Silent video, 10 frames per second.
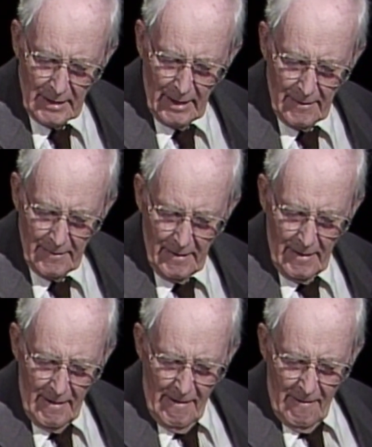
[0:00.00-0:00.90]
And
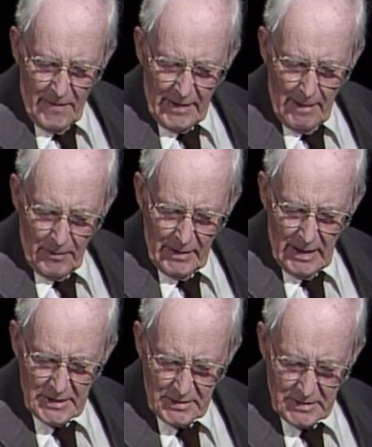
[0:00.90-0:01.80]
the keper
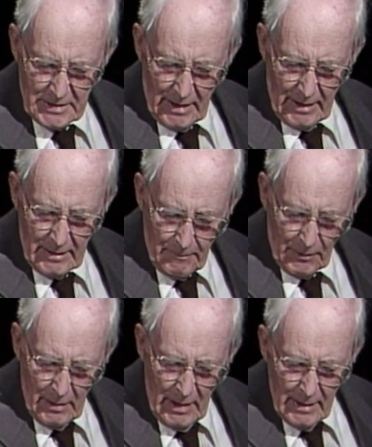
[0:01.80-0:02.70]
hilaskasthai,
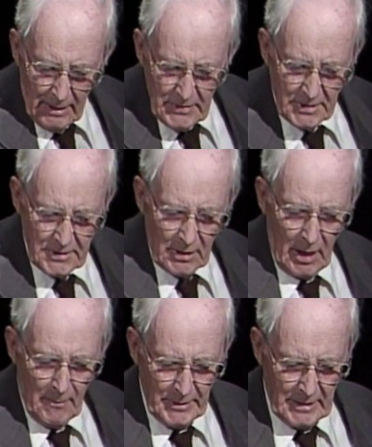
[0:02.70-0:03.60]
keper, now this is the
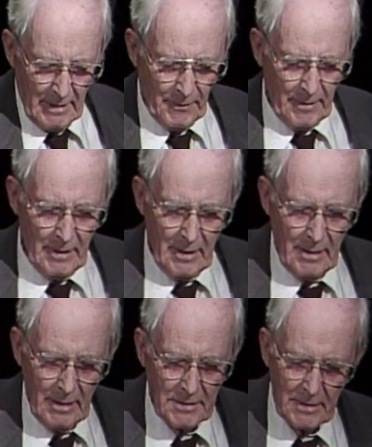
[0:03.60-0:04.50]
common, keper
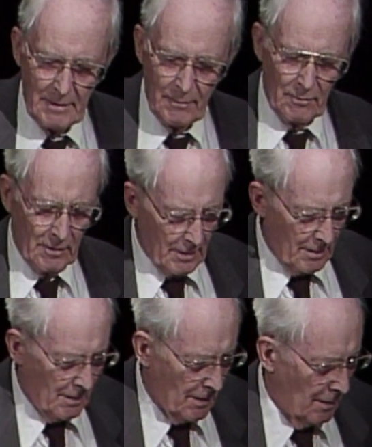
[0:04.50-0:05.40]
is the Hebrew word.
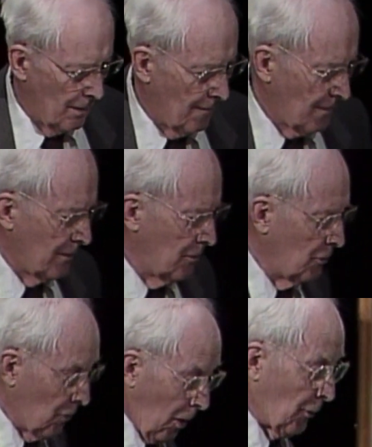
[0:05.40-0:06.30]

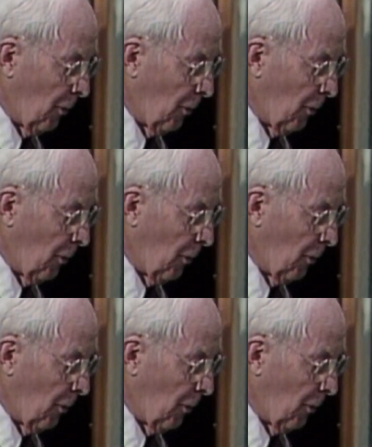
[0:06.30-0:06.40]
You all know